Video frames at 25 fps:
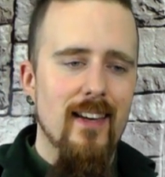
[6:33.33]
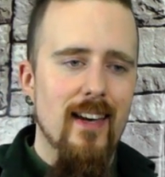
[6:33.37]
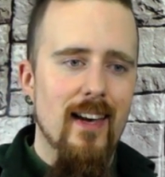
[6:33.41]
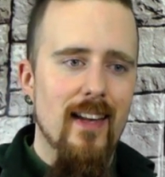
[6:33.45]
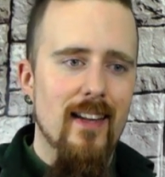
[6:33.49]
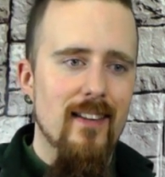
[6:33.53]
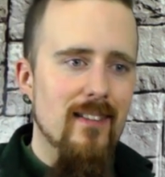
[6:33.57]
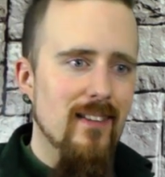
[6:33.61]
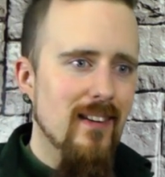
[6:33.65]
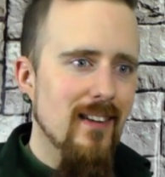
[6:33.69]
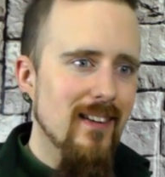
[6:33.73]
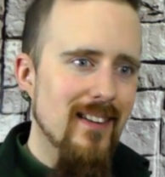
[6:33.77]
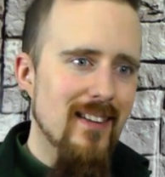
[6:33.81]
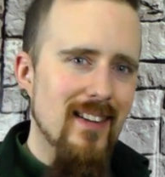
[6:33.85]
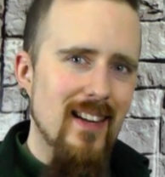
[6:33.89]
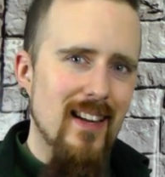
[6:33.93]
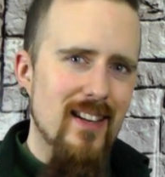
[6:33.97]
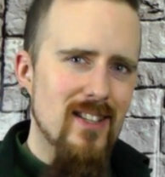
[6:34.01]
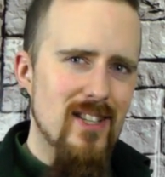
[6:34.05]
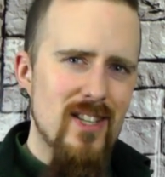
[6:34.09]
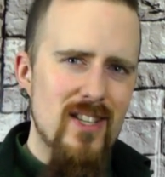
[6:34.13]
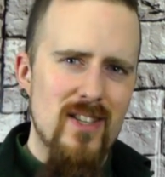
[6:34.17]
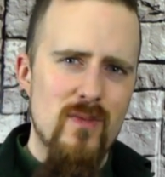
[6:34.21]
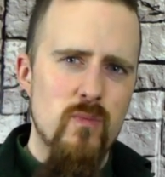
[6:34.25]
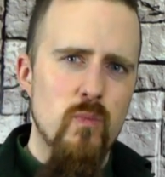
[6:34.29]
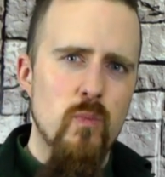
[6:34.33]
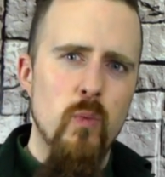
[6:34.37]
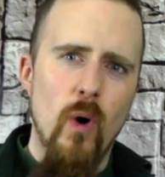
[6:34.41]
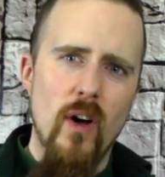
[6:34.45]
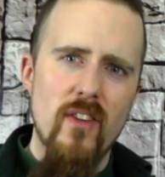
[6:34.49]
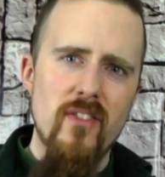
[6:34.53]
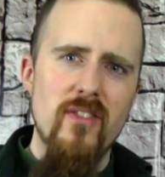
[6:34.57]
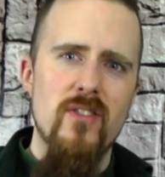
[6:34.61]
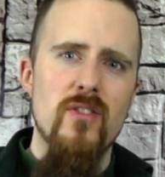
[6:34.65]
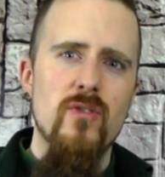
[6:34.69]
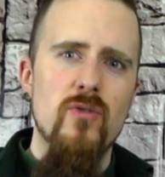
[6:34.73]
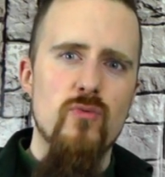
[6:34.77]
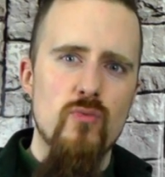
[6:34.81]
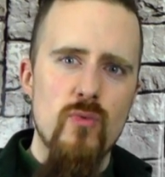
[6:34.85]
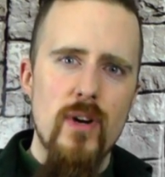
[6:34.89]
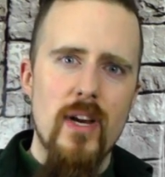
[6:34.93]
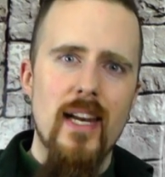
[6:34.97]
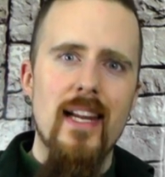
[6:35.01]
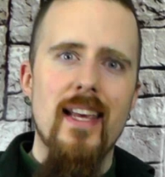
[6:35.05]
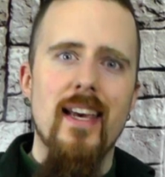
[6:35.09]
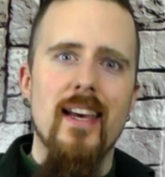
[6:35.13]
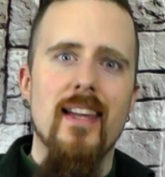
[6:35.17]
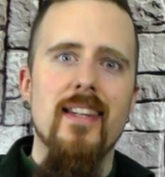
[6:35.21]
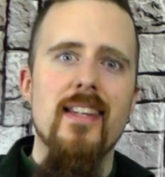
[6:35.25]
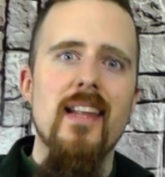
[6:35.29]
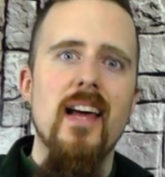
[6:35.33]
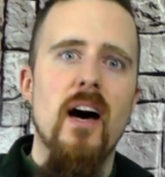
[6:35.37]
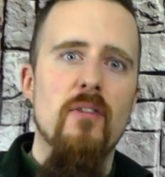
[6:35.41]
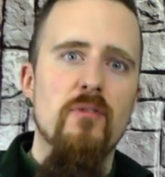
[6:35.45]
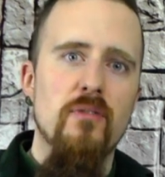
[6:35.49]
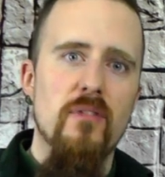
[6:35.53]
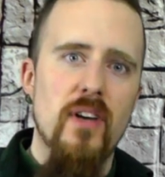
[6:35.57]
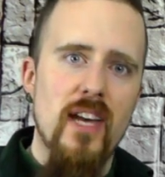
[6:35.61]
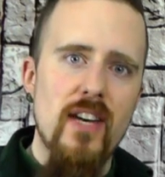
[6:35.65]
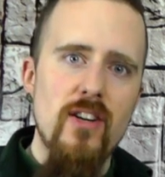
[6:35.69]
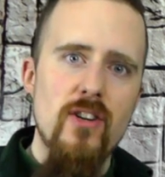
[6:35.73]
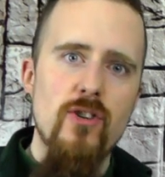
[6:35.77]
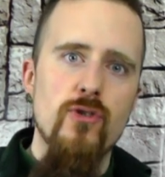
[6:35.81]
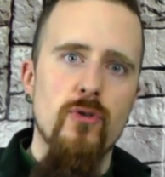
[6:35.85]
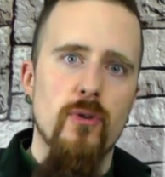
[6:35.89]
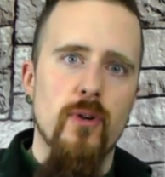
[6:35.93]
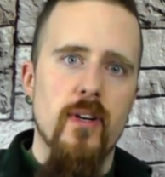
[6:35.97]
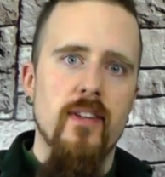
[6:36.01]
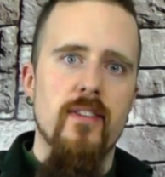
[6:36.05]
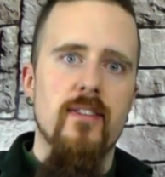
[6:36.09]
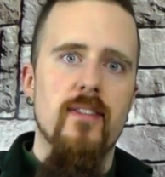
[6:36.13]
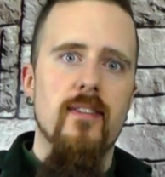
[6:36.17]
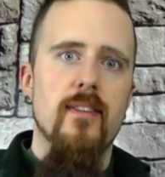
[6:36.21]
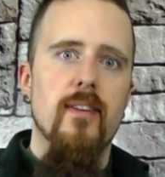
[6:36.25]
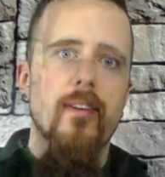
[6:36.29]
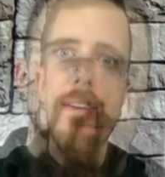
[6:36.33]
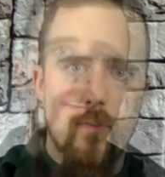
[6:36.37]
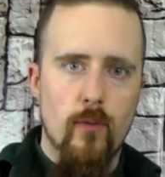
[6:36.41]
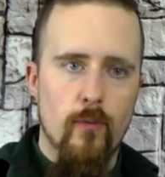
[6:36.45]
And there just wasn't really enough interest.